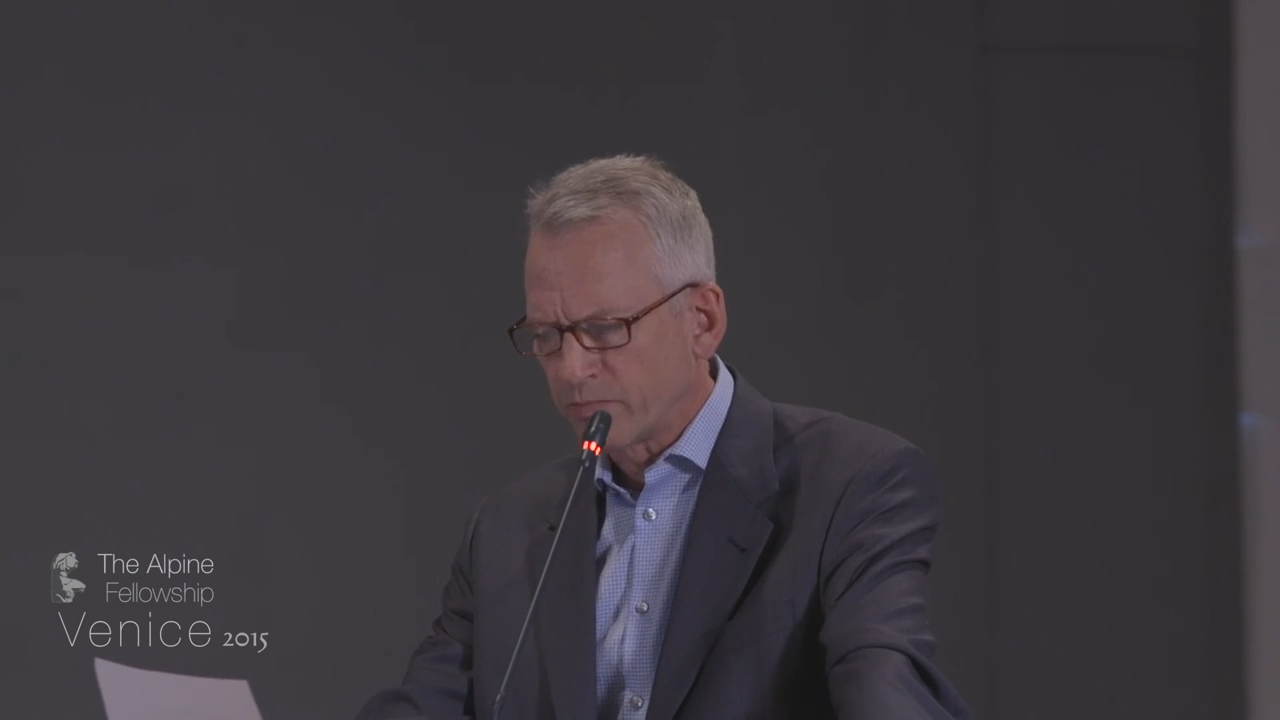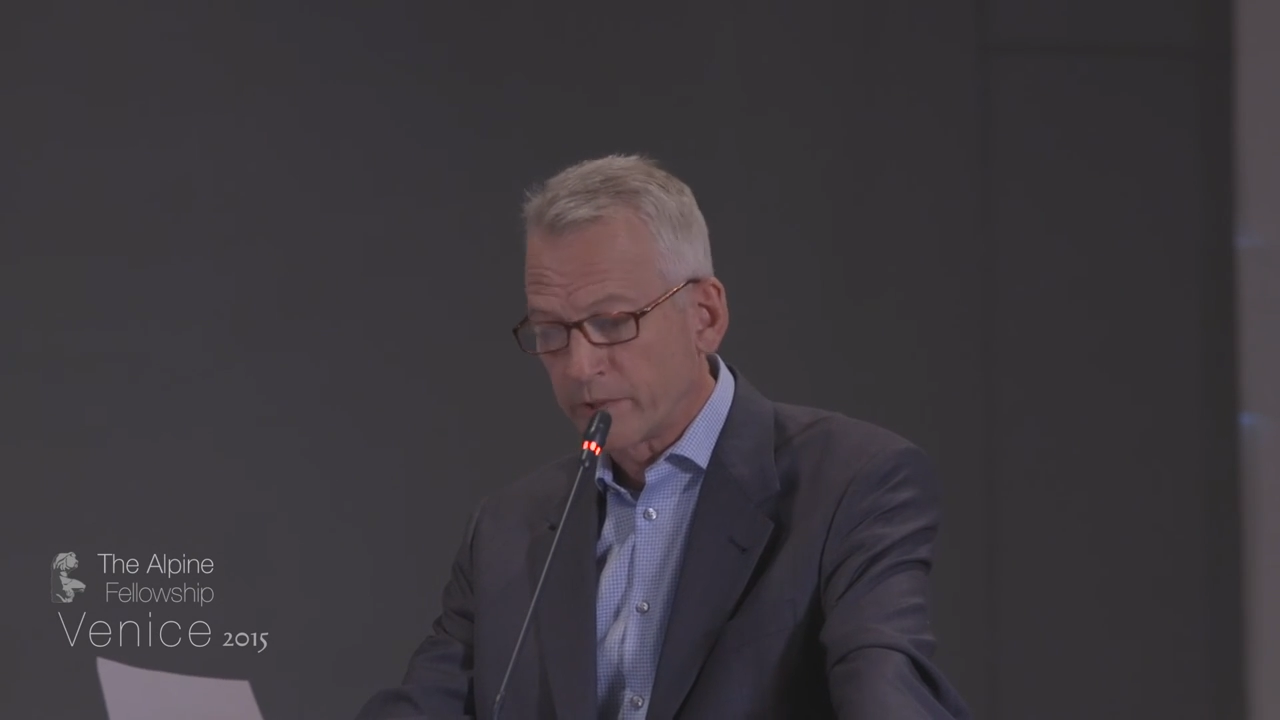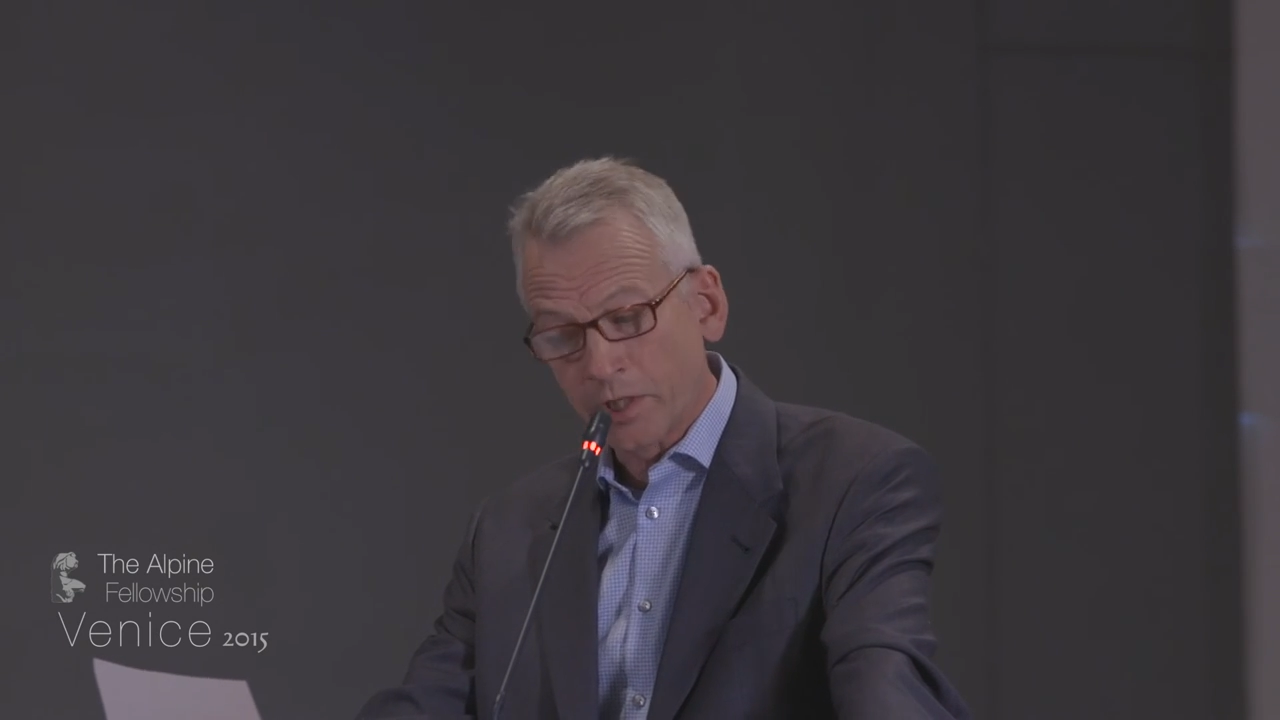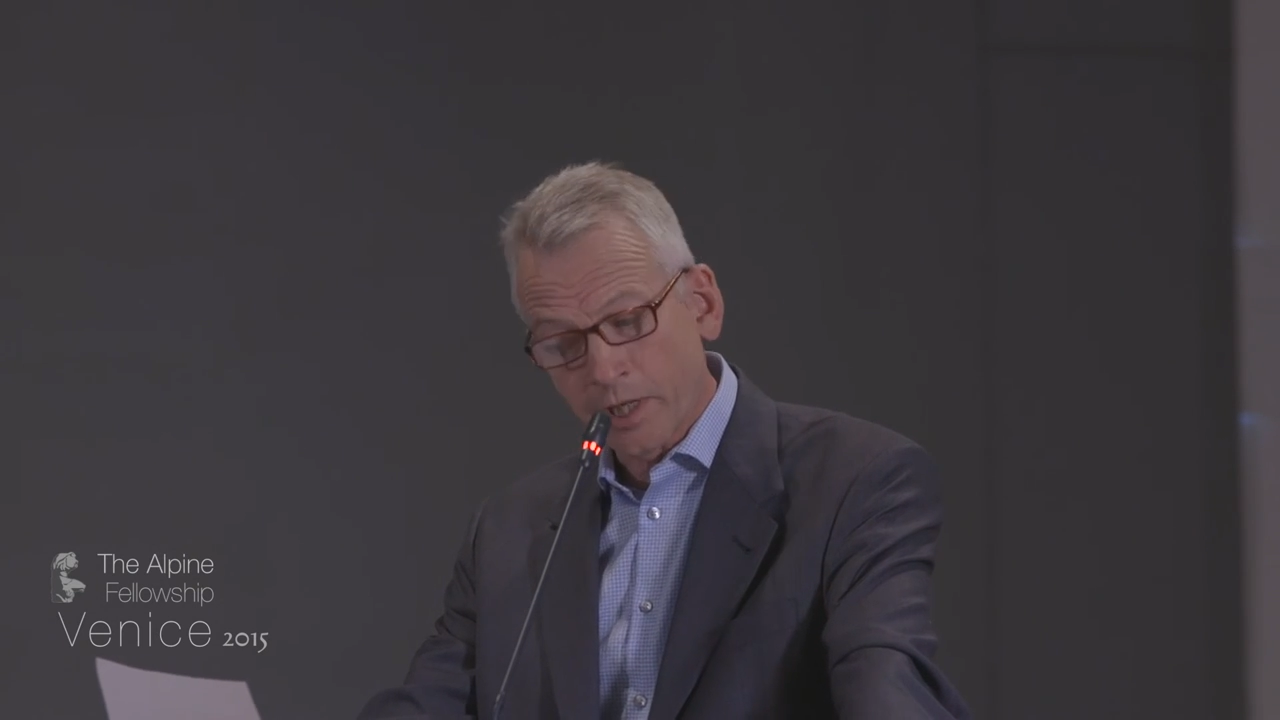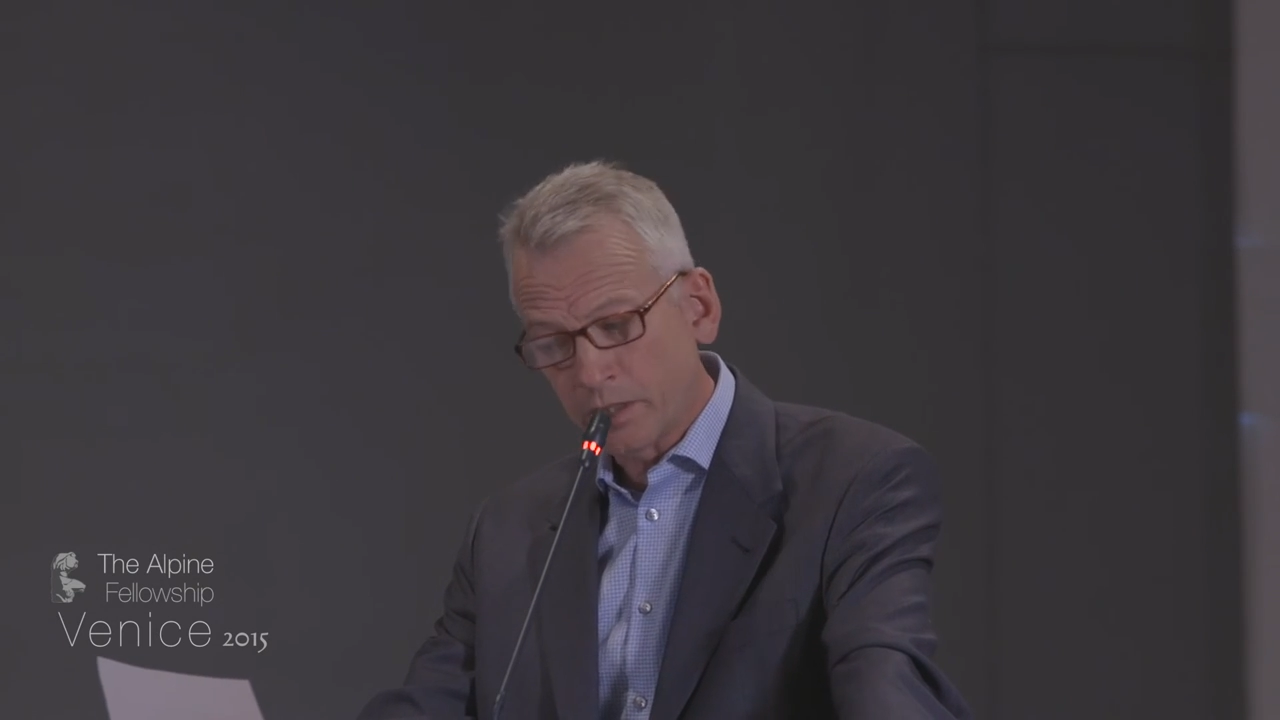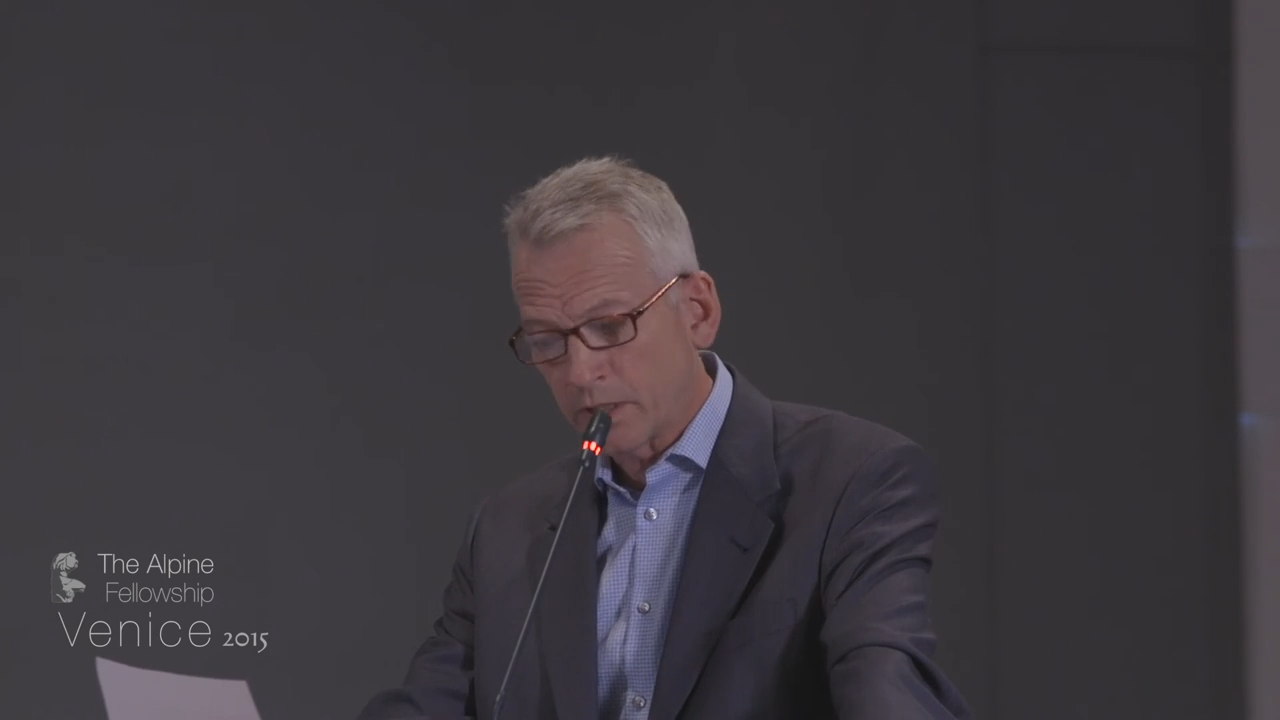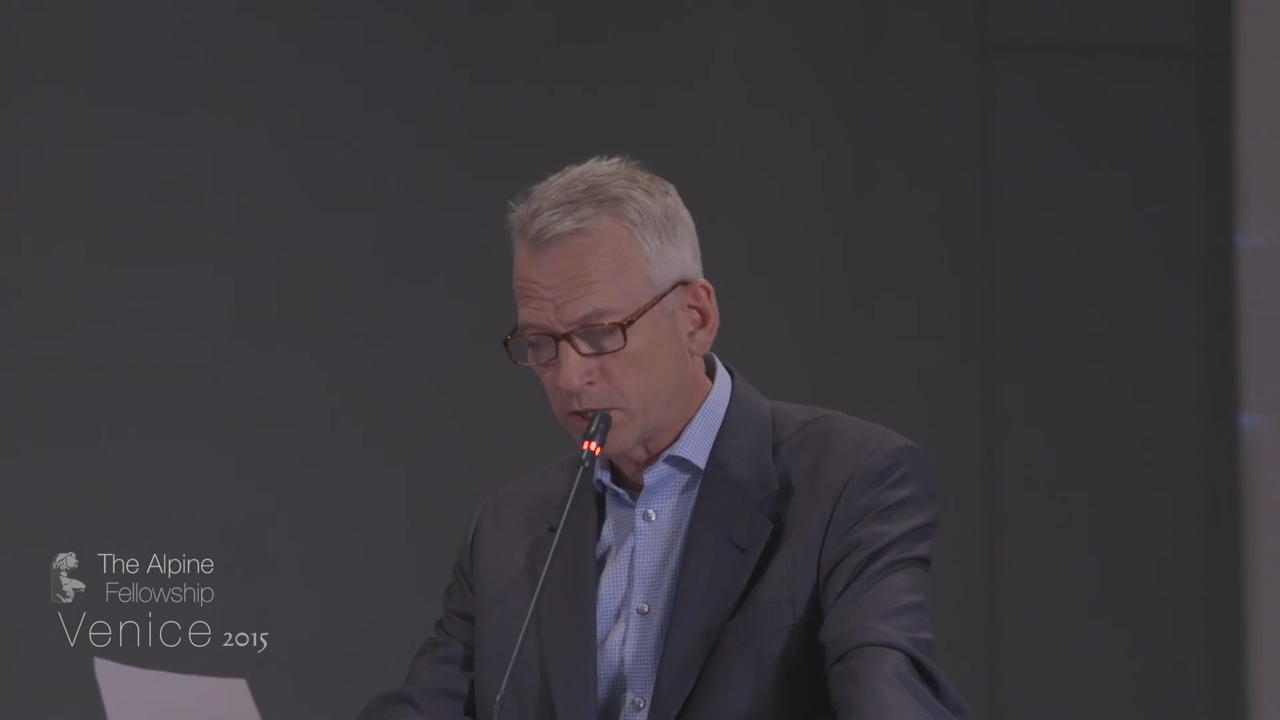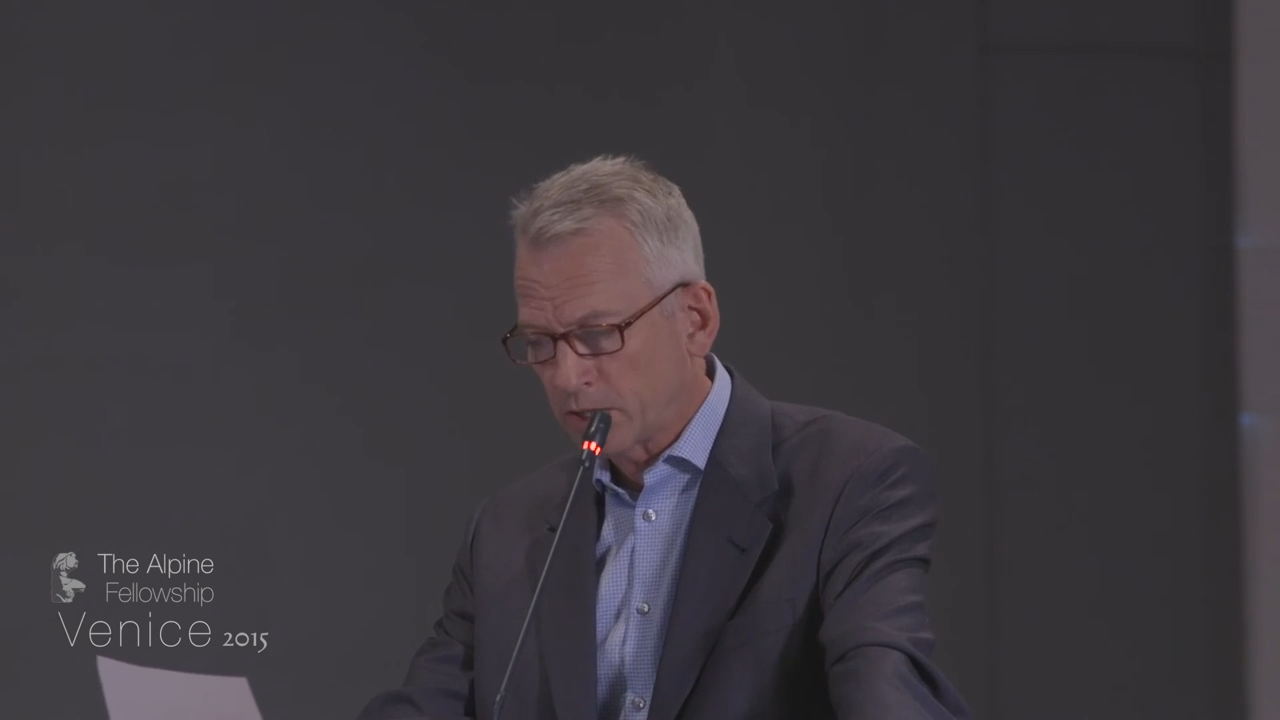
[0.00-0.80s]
of majestic